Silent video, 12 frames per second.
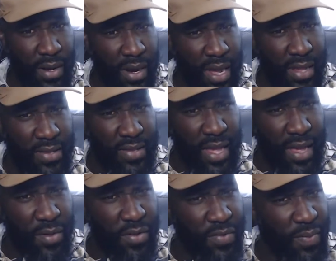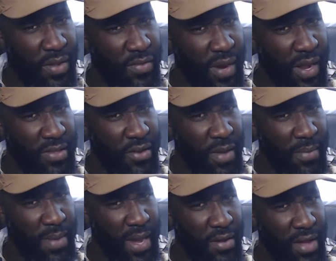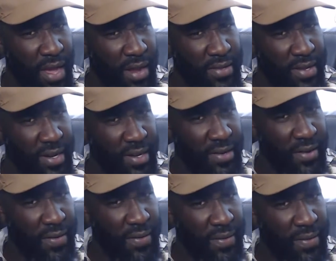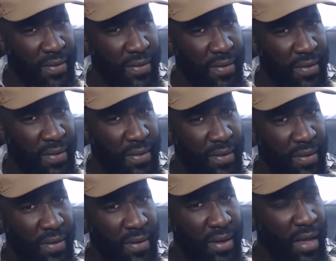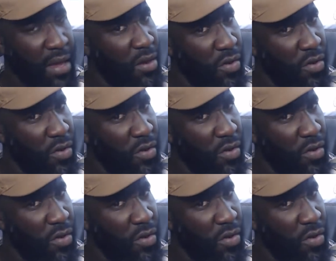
the last time you experienced when I turned my back on y'all as a nation? Mm-hmm. And